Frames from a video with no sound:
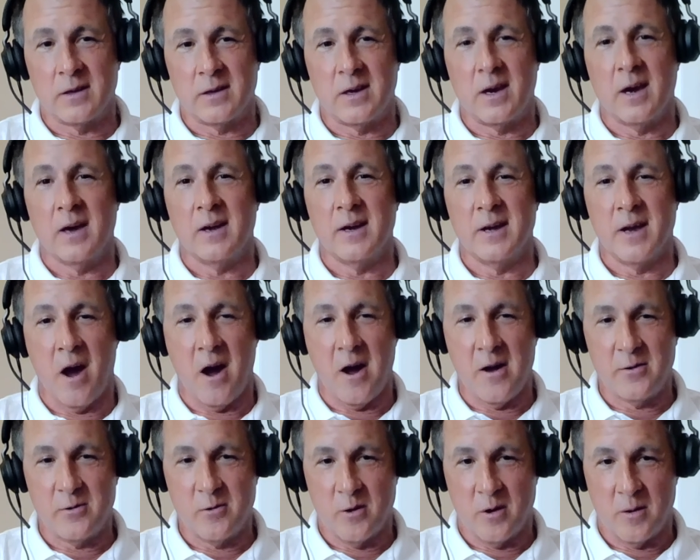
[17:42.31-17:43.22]
getting
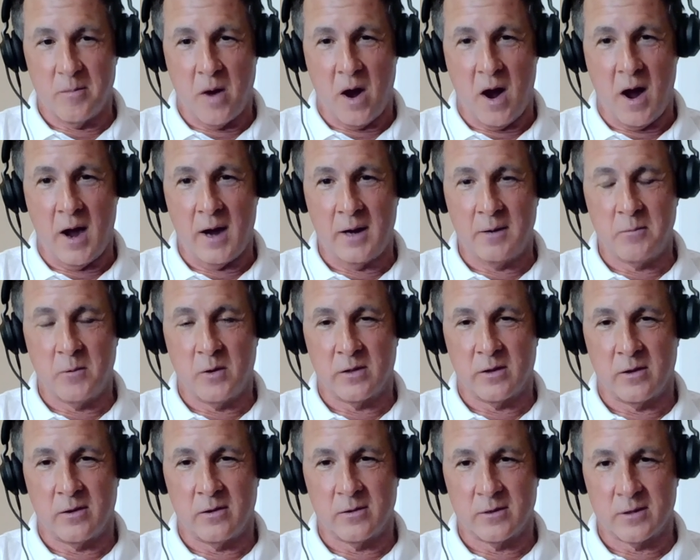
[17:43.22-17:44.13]
onto a mine
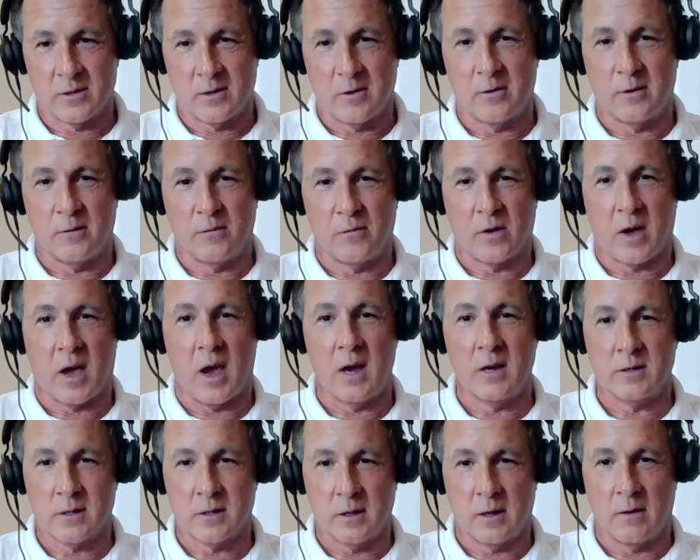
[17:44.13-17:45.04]
with your
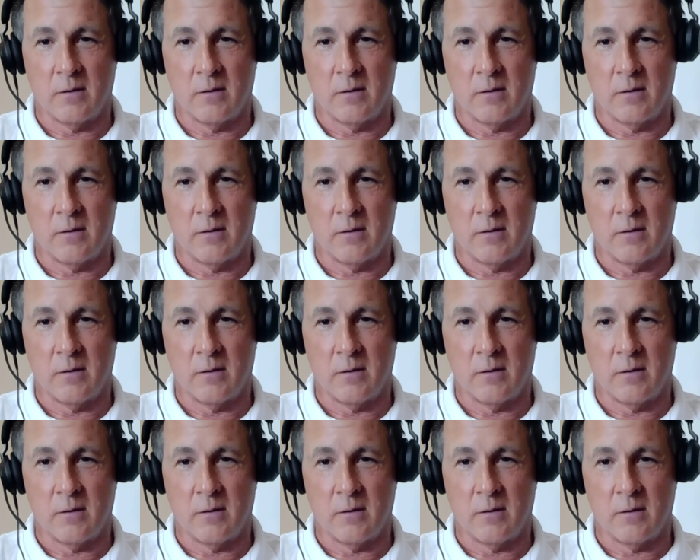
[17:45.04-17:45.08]
certification,